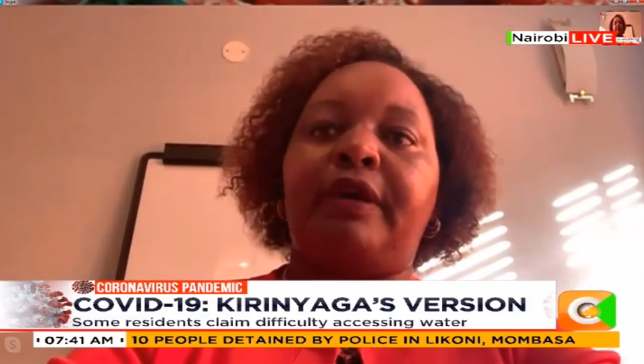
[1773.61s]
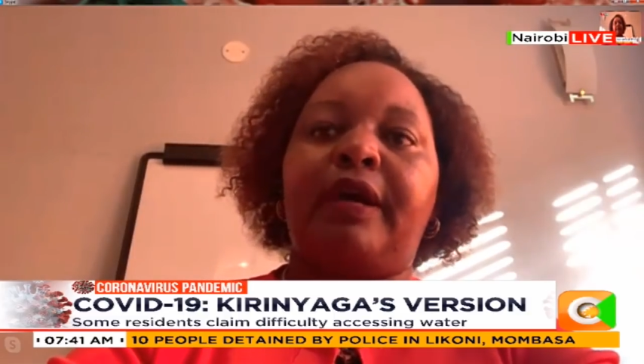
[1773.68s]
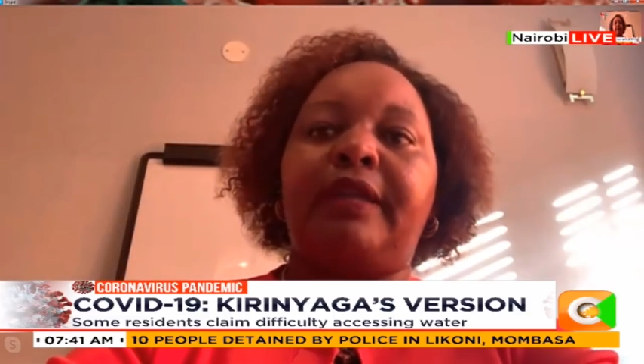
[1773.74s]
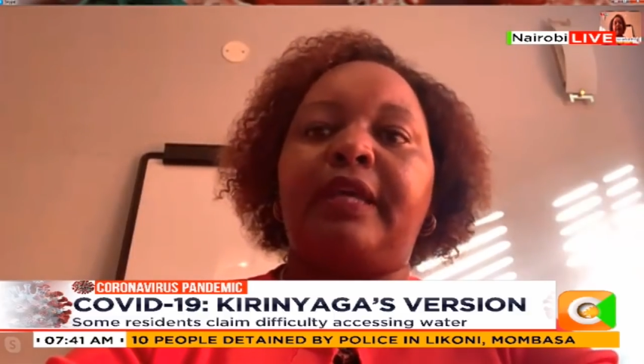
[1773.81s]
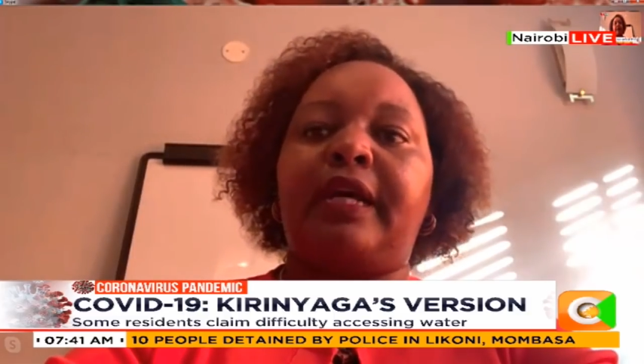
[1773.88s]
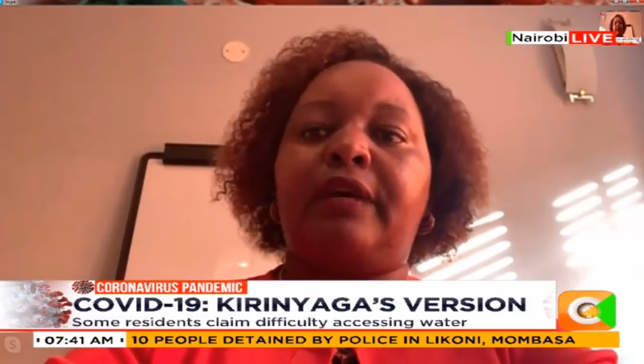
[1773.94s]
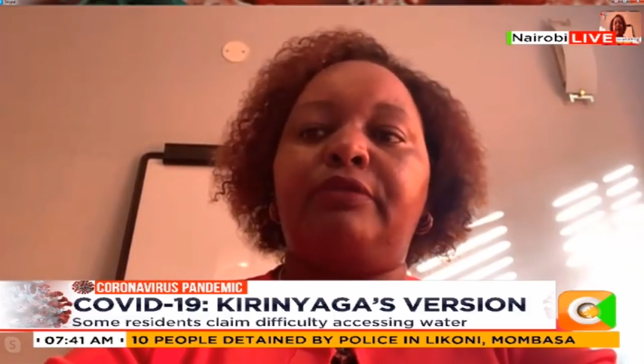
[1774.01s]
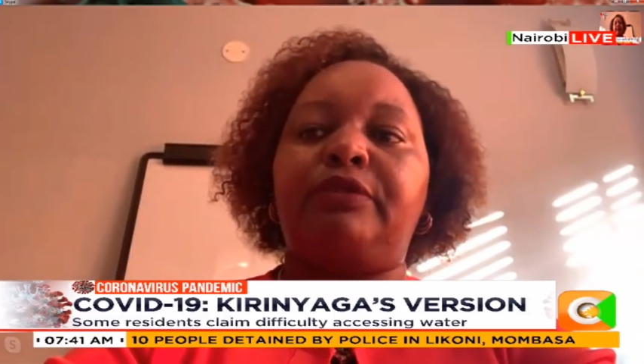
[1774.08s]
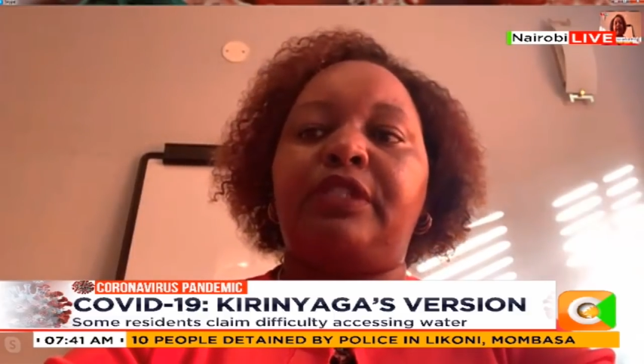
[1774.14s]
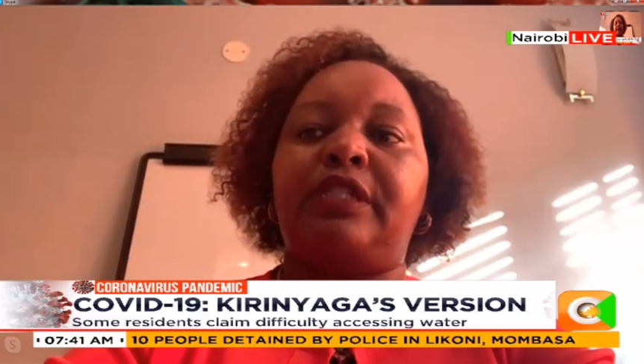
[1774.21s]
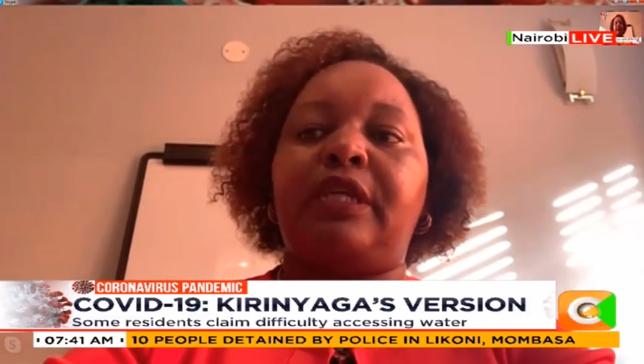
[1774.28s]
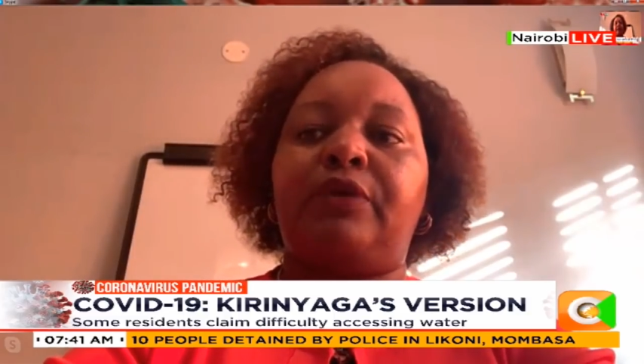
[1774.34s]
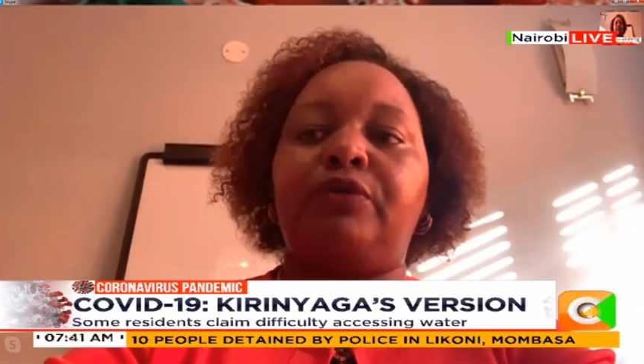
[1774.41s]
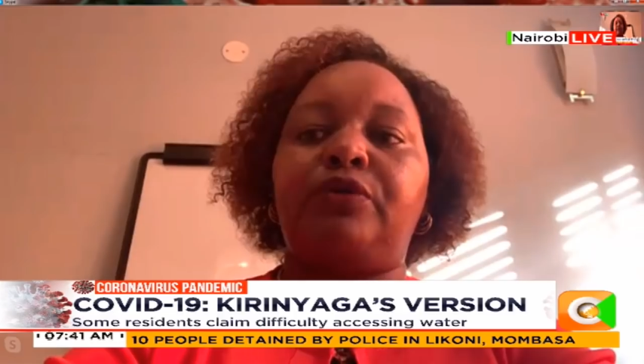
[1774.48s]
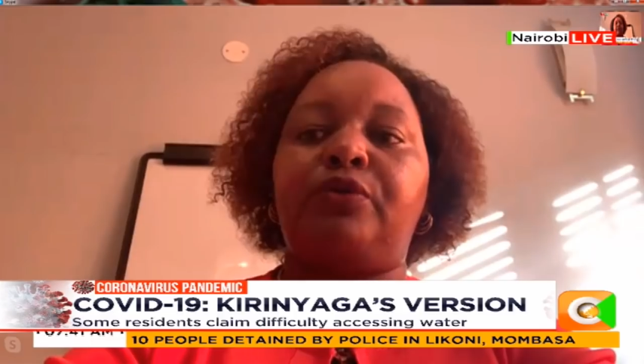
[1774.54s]
other
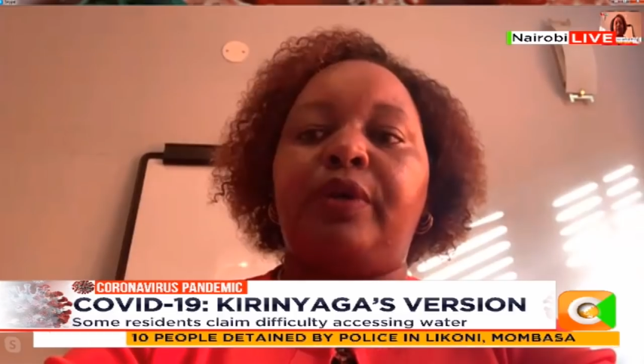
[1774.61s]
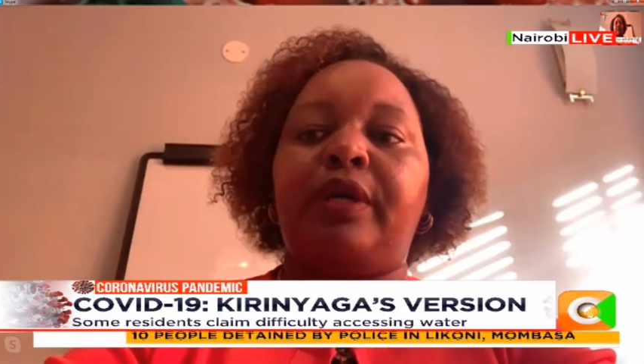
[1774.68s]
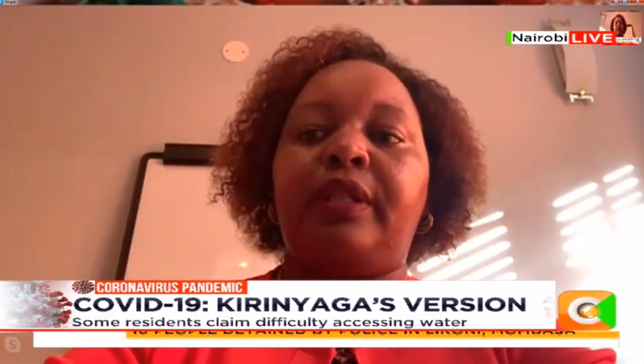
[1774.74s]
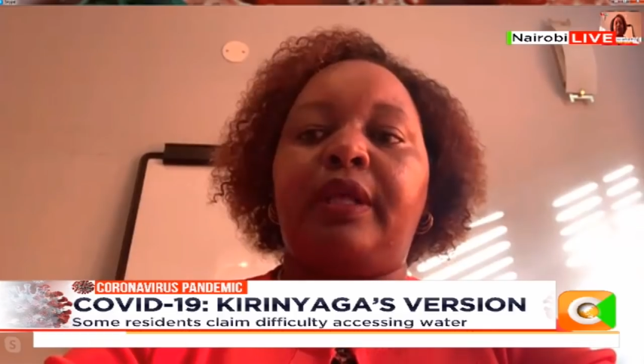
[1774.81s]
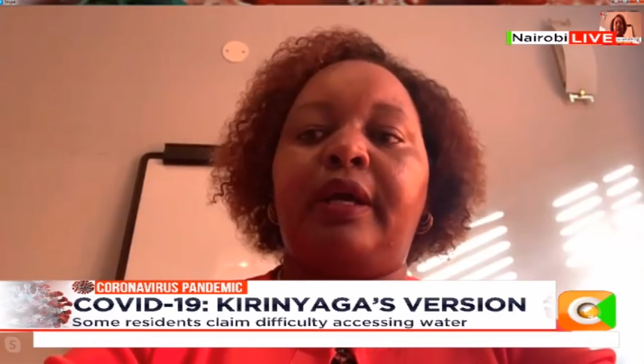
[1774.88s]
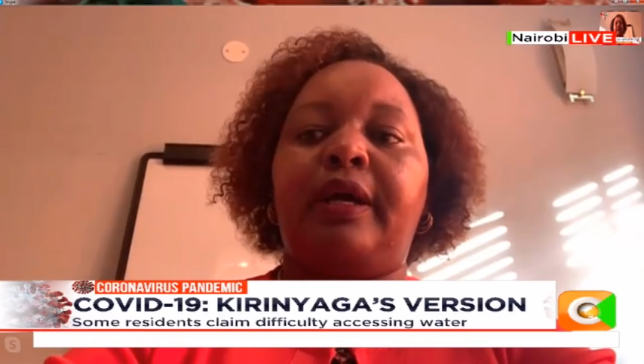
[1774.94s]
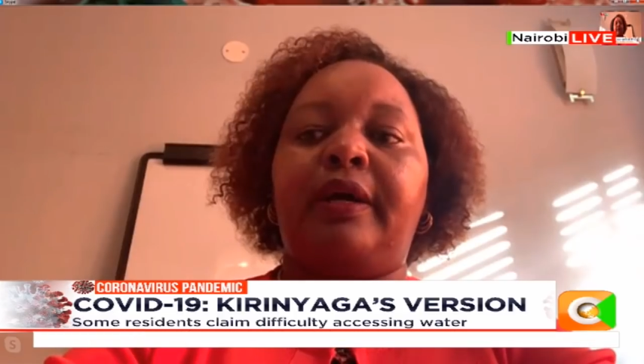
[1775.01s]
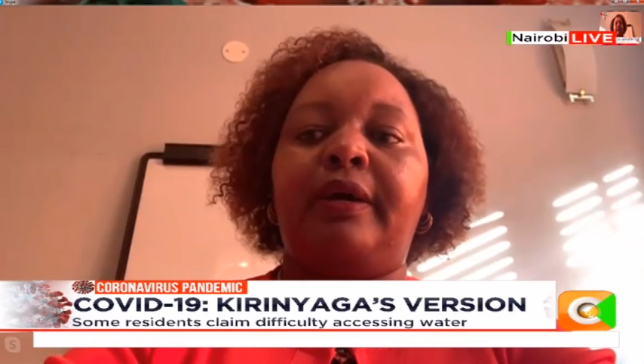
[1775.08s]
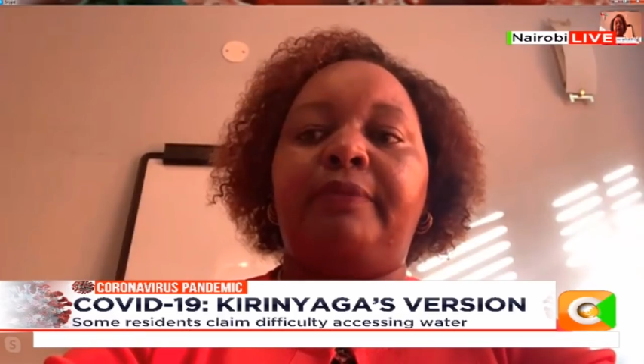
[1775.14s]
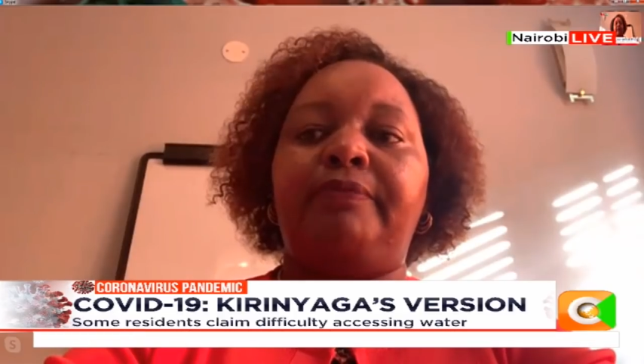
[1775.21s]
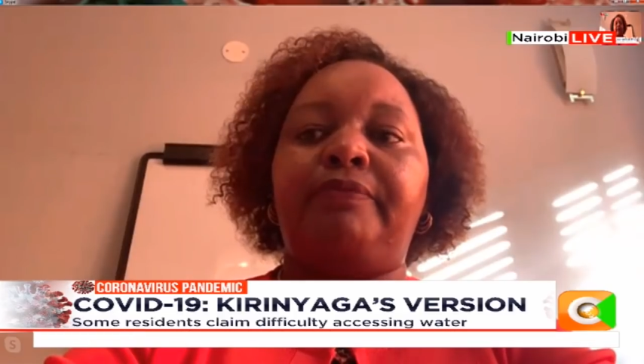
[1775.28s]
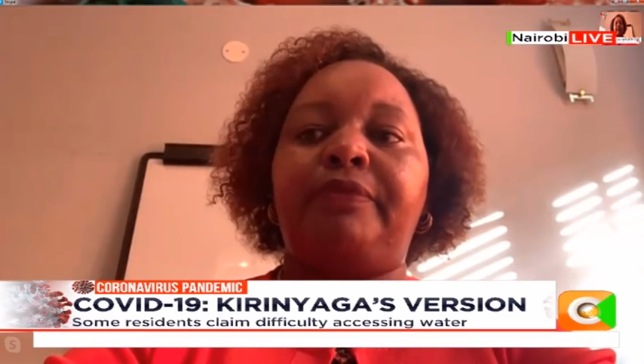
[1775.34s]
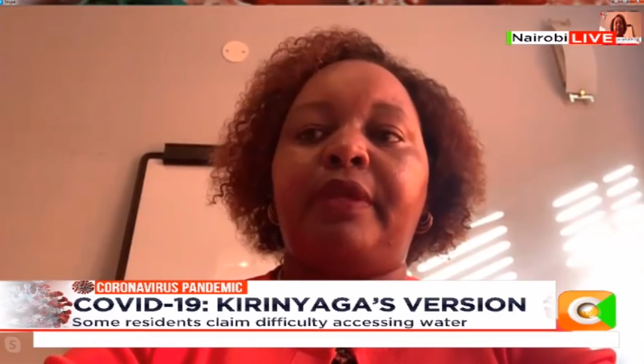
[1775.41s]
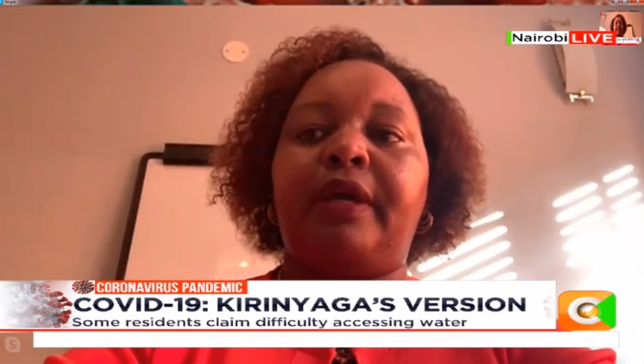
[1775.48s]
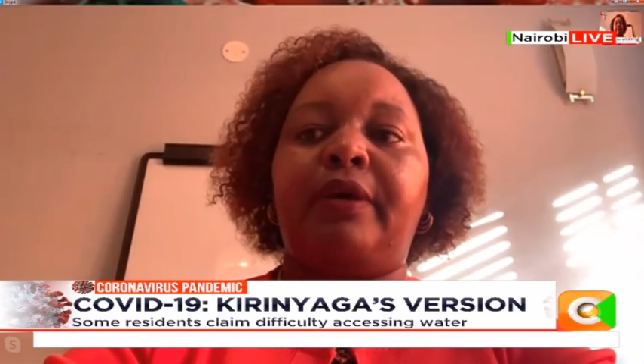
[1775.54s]
counties as well um,